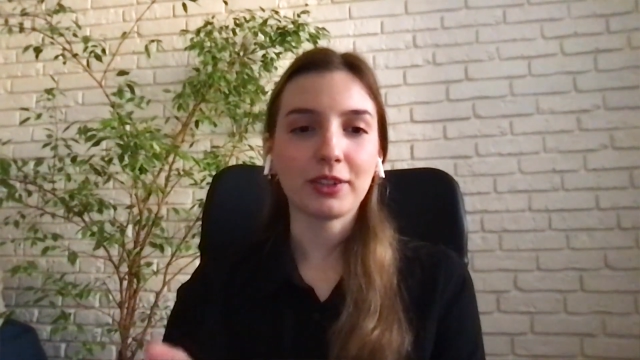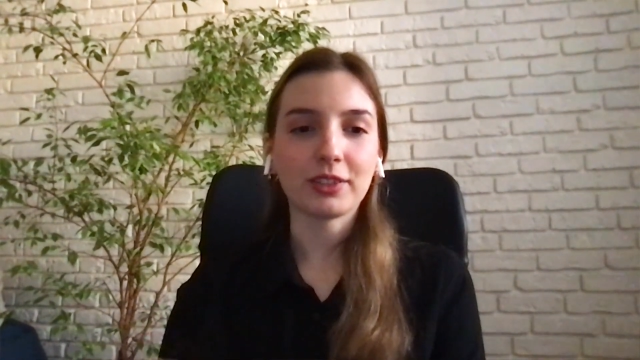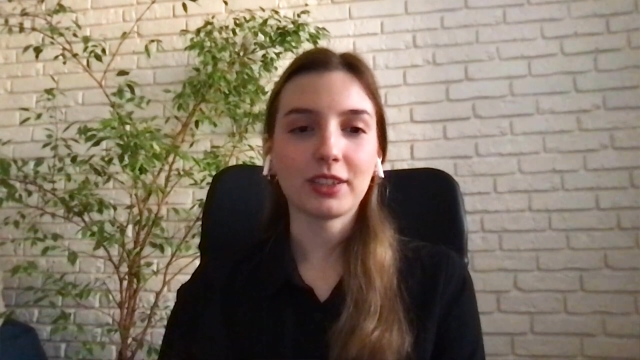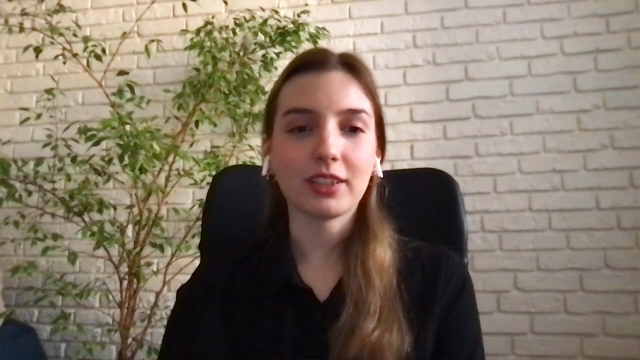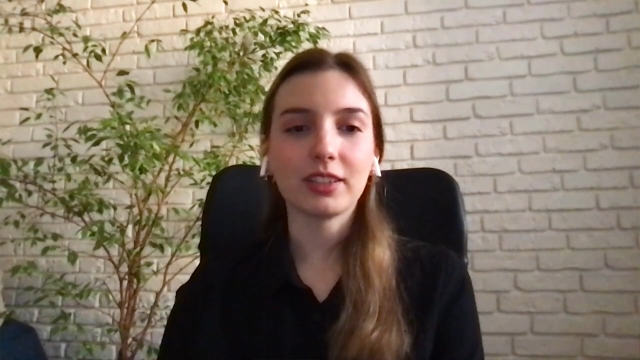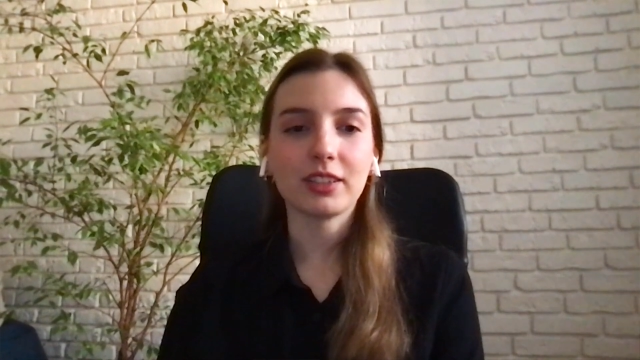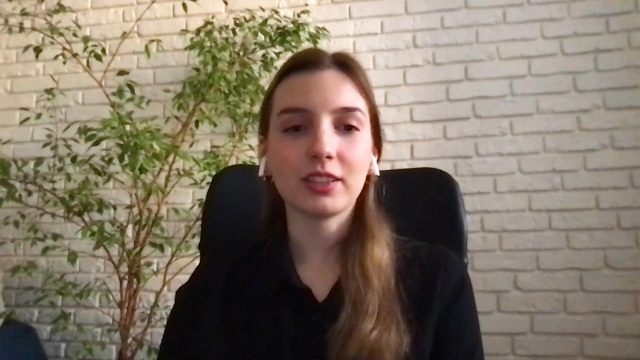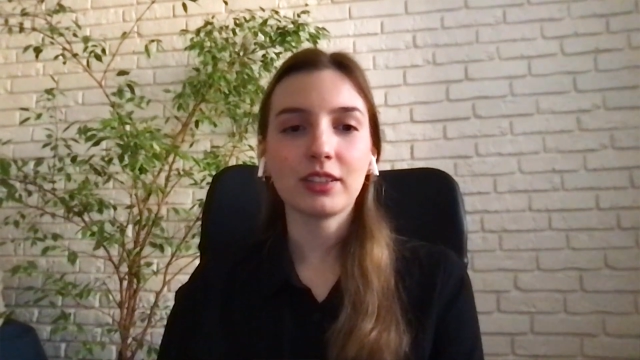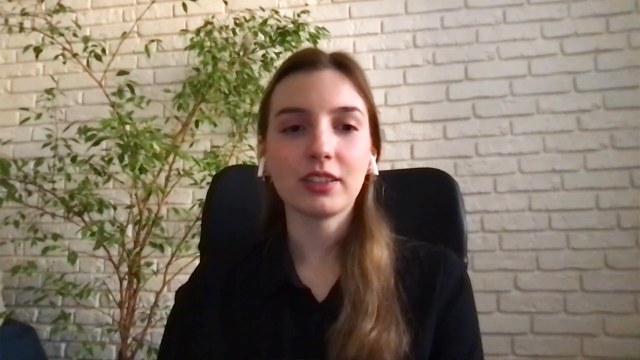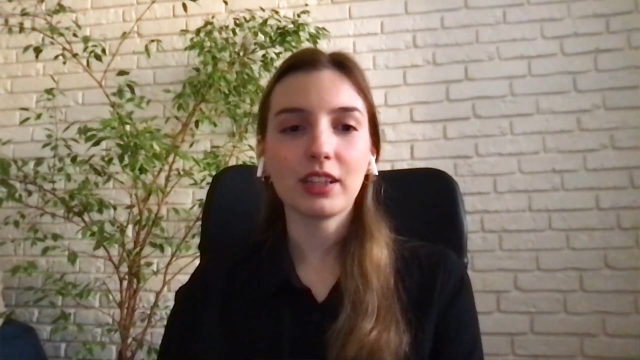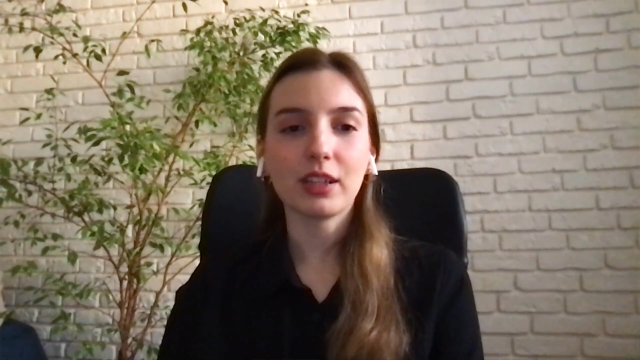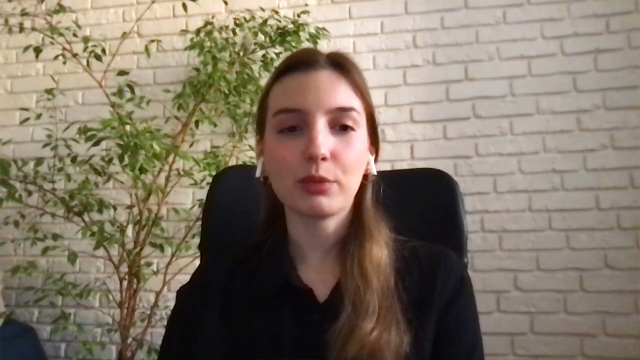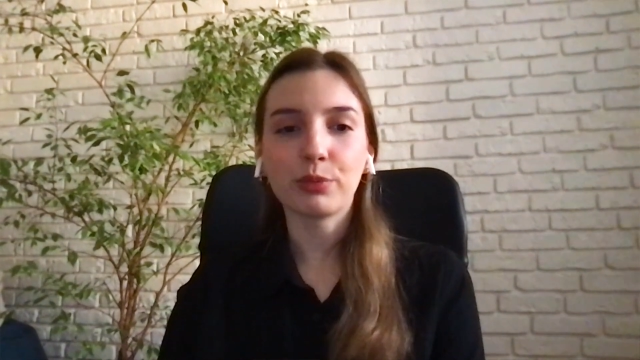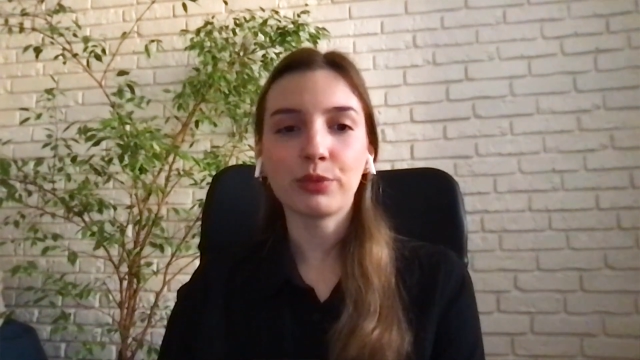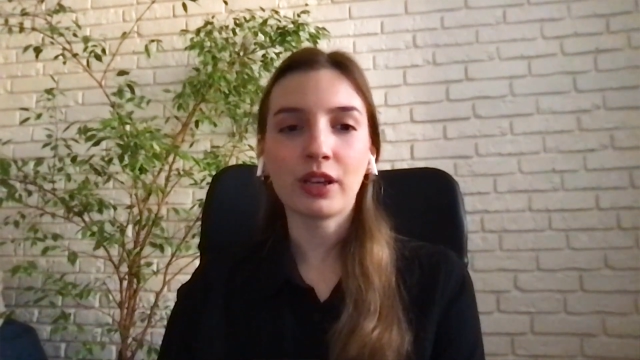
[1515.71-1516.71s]
like in
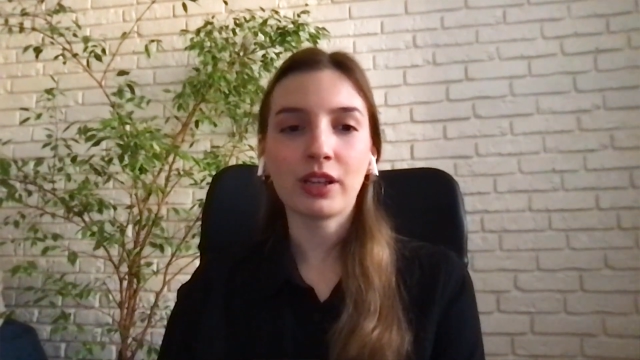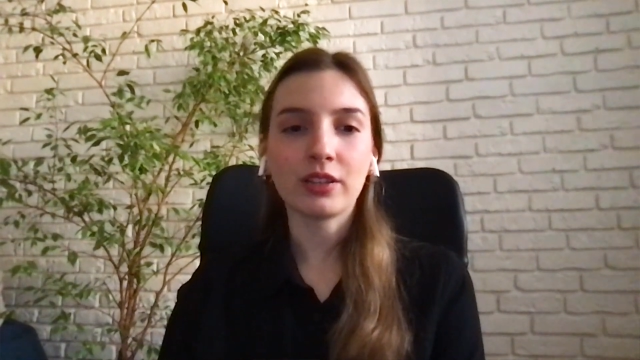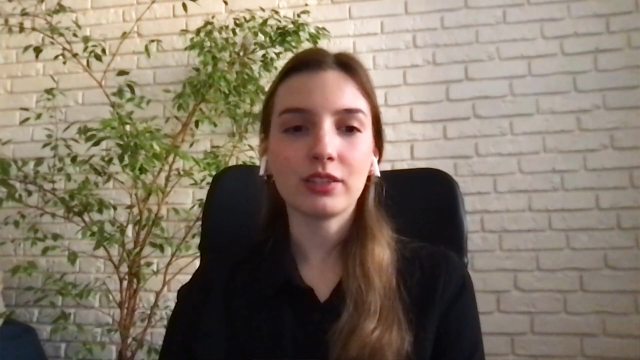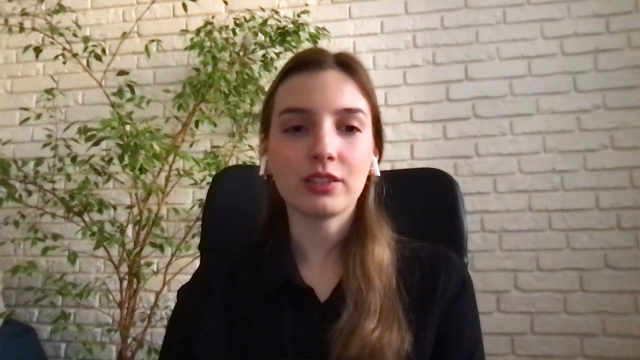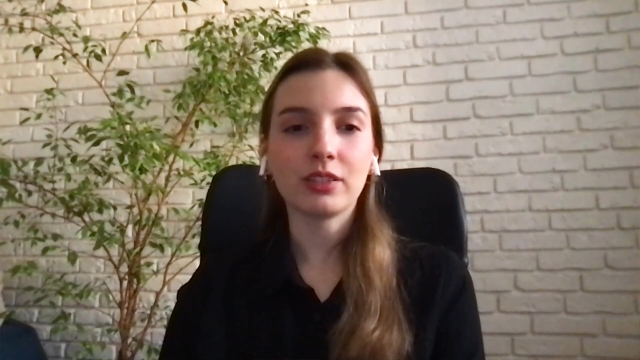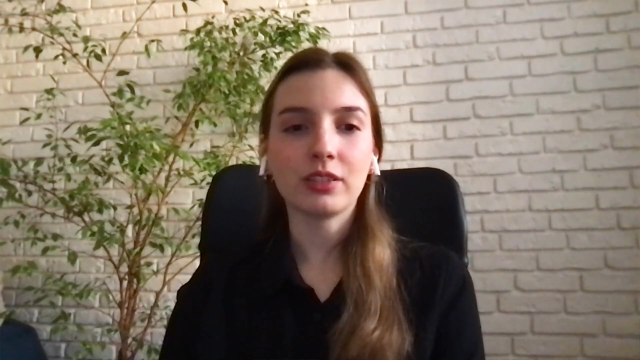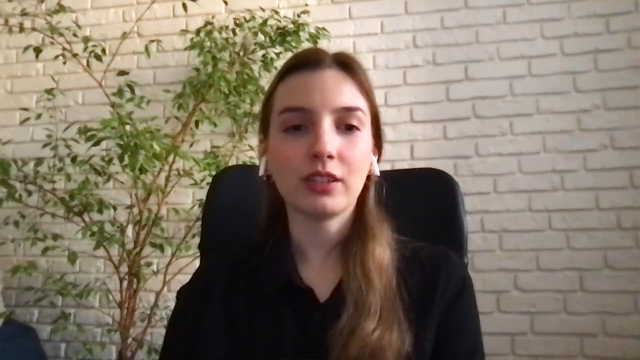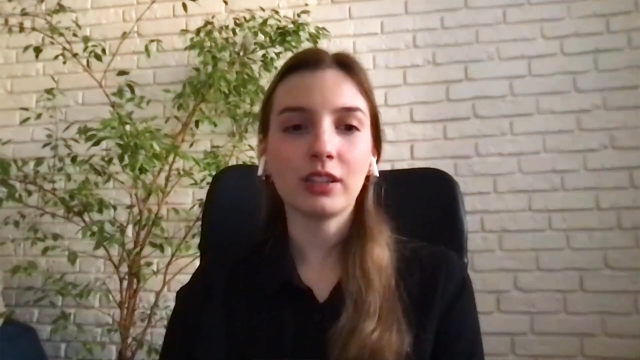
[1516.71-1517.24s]
their branding,